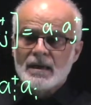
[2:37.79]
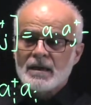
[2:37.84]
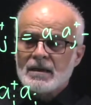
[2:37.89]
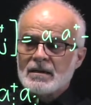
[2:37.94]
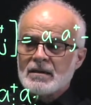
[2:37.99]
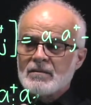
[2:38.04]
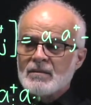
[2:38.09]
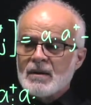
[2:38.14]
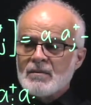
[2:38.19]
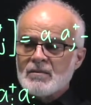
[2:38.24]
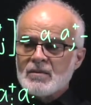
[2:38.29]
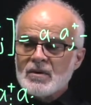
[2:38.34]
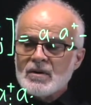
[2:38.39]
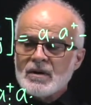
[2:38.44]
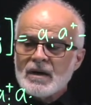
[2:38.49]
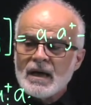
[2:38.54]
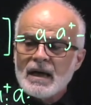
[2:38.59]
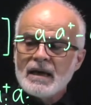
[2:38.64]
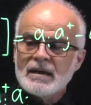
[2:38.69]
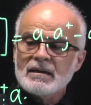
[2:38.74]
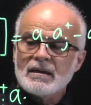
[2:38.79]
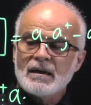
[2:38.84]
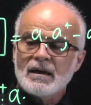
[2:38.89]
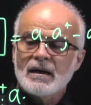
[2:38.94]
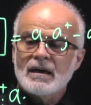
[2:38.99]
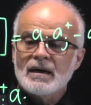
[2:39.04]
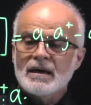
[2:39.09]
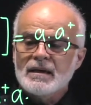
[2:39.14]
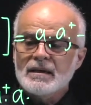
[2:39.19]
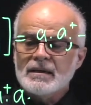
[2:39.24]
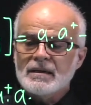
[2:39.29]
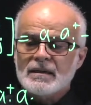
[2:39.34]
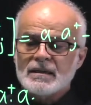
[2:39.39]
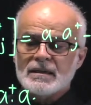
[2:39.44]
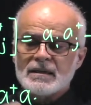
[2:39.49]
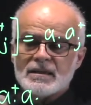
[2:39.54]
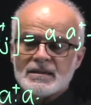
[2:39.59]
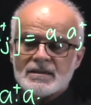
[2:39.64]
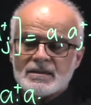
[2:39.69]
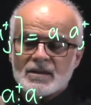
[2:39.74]
Remember, Ni
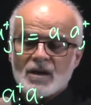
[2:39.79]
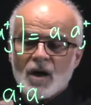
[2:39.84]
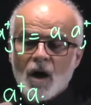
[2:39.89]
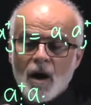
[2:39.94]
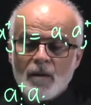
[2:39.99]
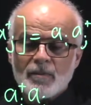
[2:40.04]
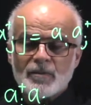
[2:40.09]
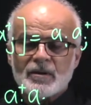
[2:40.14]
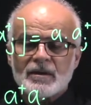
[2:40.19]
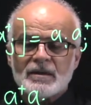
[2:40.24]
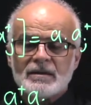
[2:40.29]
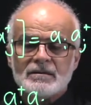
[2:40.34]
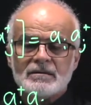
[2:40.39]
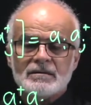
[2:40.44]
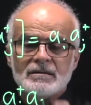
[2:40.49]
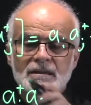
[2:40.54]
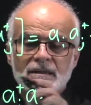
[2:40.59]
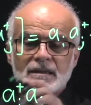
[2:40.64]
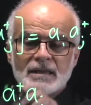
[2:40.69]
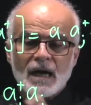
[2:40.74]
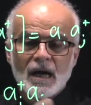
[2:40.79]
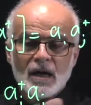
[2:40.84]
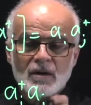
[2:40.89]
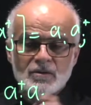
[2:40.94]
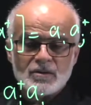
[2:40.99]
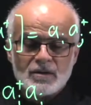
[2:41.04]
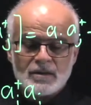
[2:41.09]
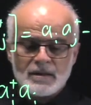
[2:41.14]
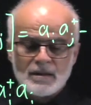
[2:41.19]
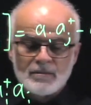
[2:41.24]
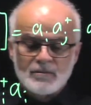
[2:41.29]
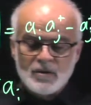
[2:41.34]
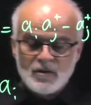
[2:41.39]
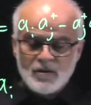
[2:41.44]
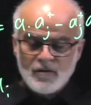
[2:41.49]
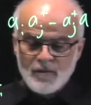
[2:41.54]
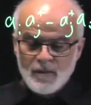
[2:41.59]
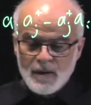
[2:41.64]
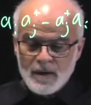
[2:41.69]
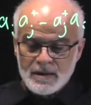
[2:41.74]
is the operator that counts the number
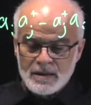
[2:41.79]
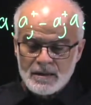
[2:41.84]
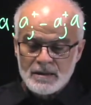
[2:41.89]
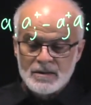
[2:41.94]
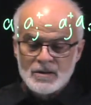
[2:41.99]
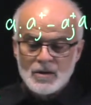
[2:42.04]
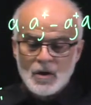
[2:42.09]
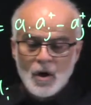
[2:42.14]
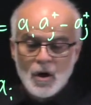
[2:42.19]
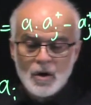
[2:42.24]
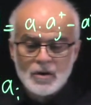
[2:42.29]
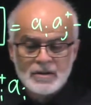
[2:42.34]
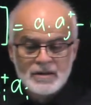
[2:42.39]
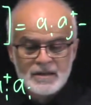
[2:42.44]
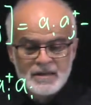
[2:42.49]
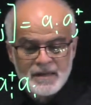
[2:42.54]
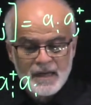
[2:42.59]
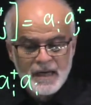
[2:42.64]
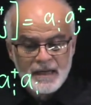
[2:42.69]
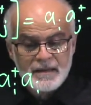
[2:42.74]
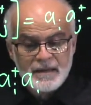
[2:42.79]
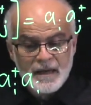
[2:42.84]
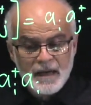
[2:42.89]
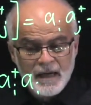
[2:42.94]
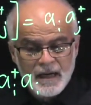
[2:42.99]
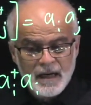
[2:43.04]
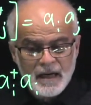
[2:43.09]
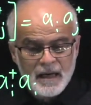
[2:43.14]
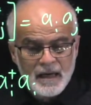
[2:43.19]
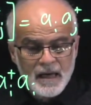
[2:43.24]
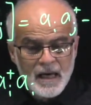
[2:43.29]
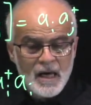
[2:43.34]
of particles on site I.